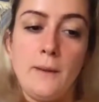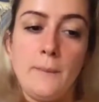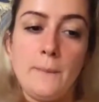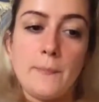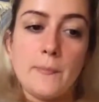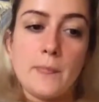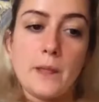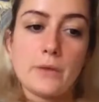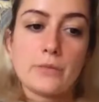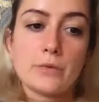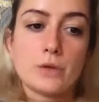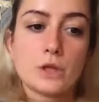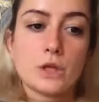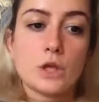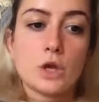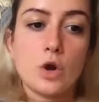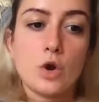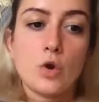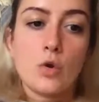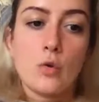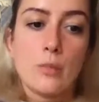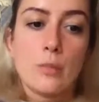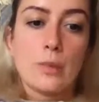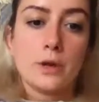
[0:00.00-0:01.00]
I really
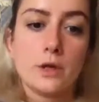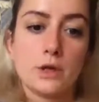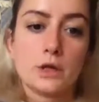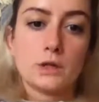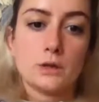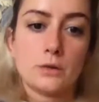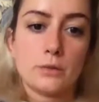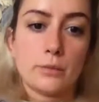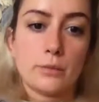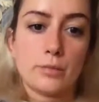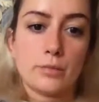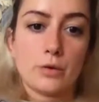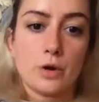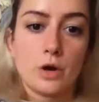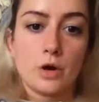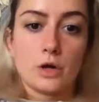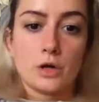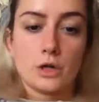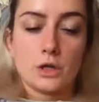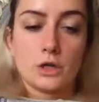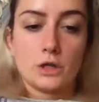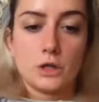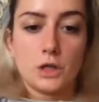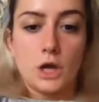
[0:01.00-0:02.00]
hope it
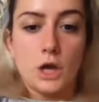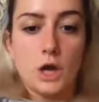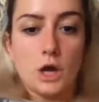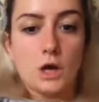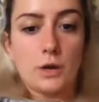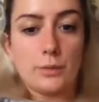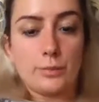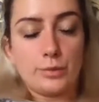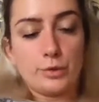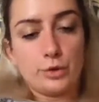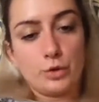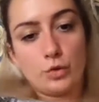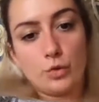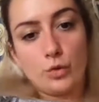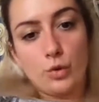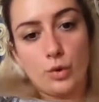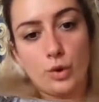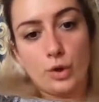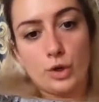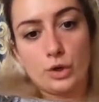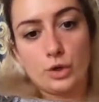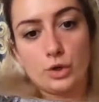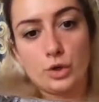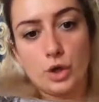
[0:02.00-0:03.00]
broadened up
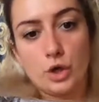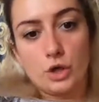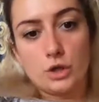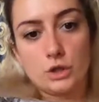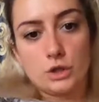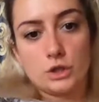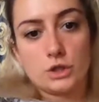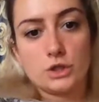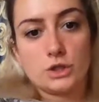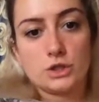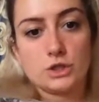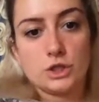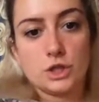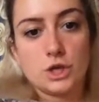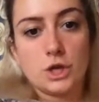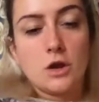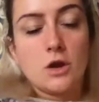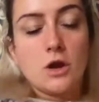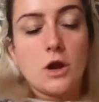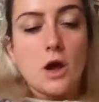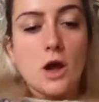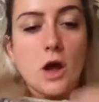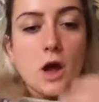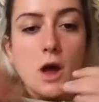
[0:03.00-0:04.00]
your knowledge
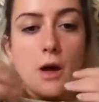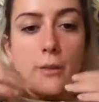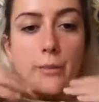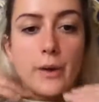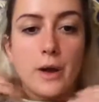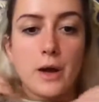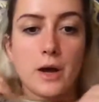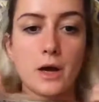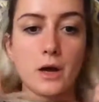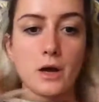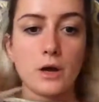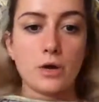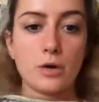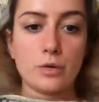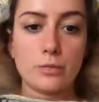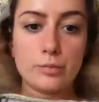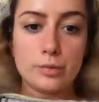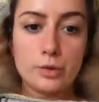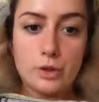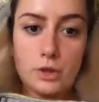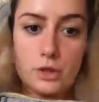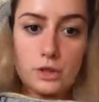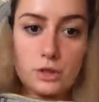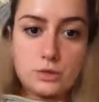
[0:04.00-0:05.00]
about
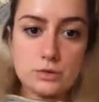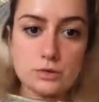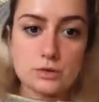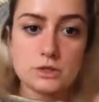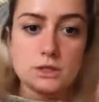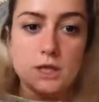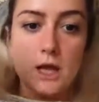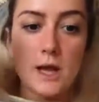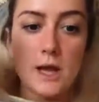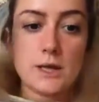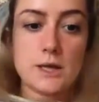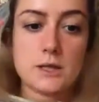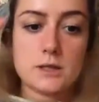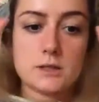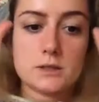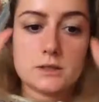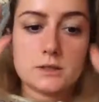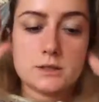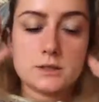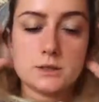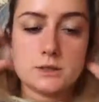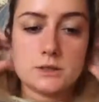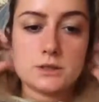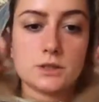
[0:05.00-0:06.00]
political
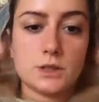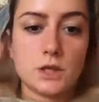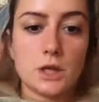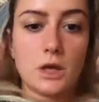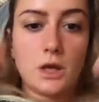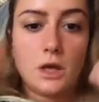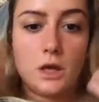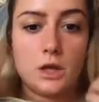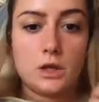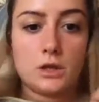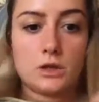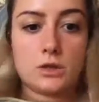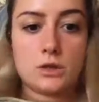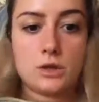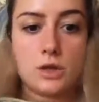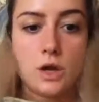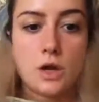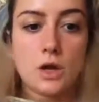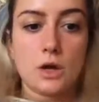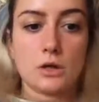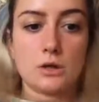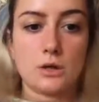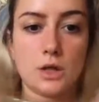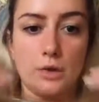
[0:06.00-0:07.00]
science and
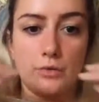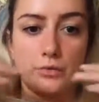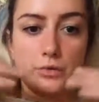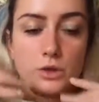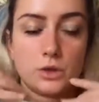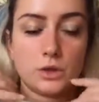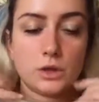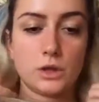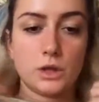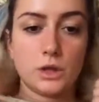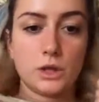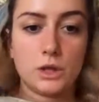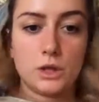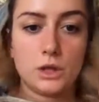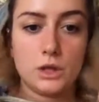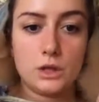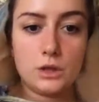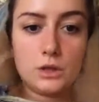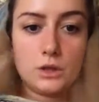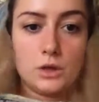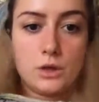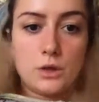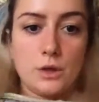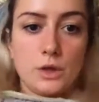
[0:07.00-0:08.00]

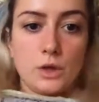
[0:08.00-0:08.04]
definitely